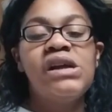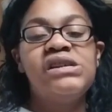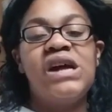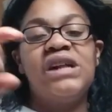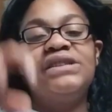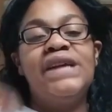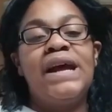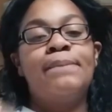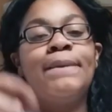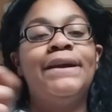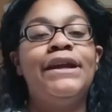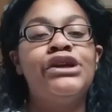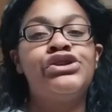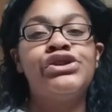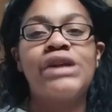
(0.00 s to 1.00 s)
So I'll take my
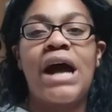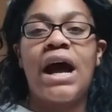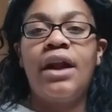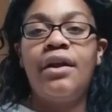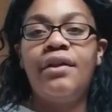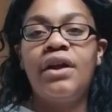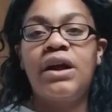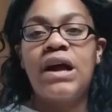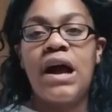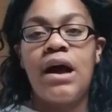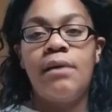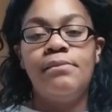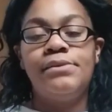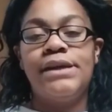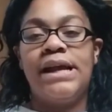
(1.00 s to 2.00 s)
dentures out of the
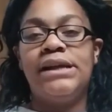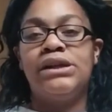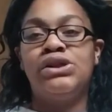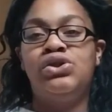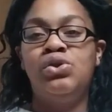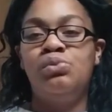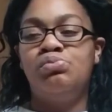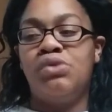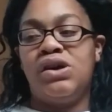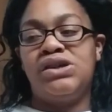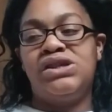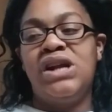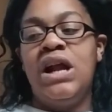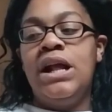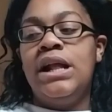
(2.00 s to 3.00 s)
cup, take the toothbrush,